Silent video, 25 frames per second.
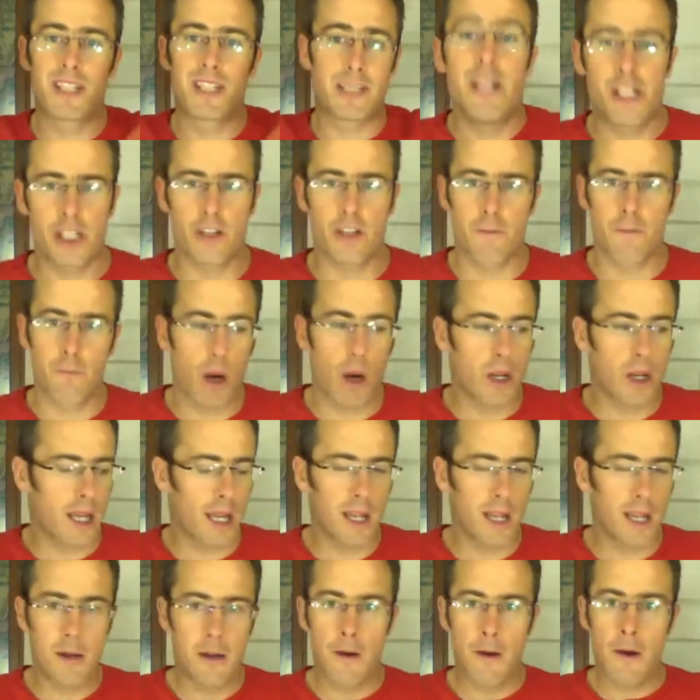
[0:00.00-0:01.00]
species of
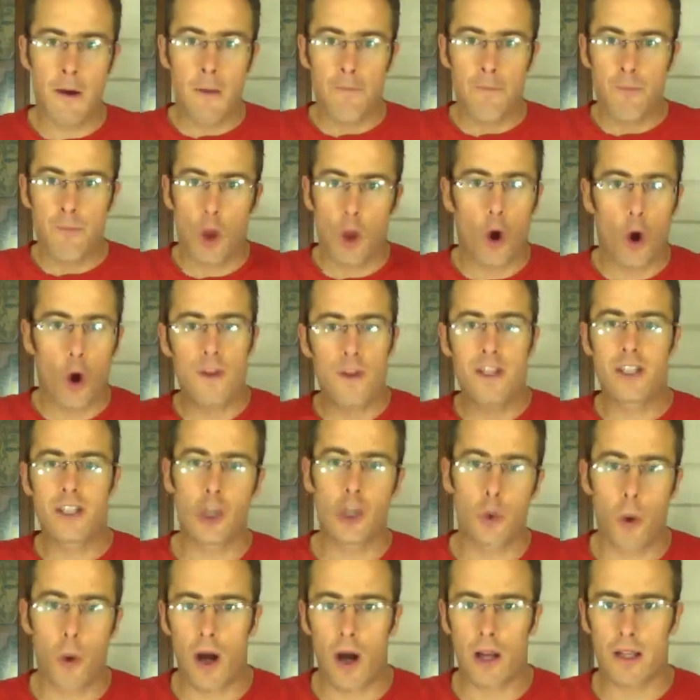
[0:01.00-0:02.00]
monkey on these
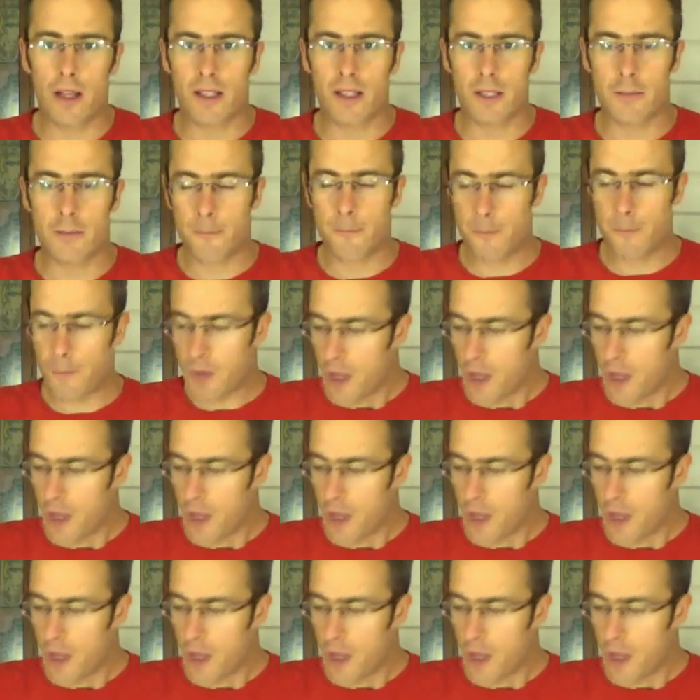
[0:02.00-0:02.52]
two islands.